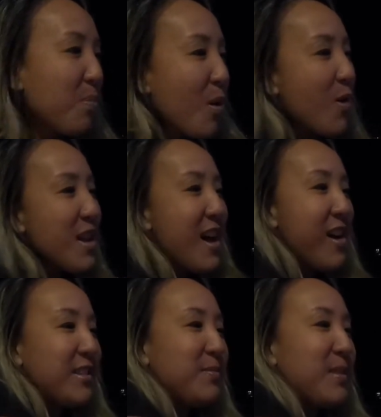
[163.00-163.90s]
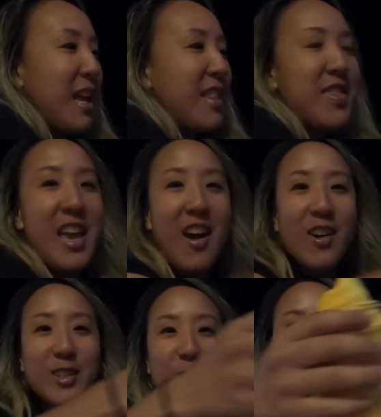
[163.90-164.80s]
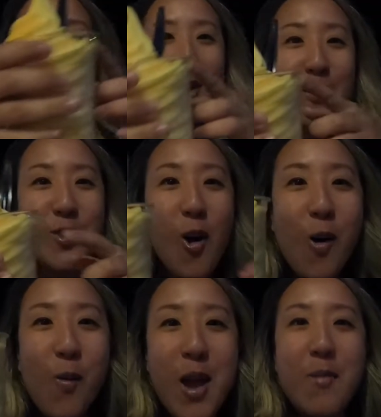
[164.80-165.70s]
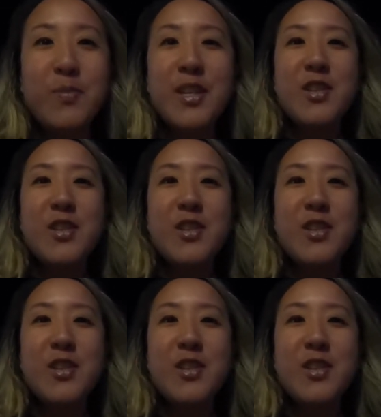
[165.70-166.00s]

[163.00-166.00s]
Oh yeah, they also serve Dole Whip.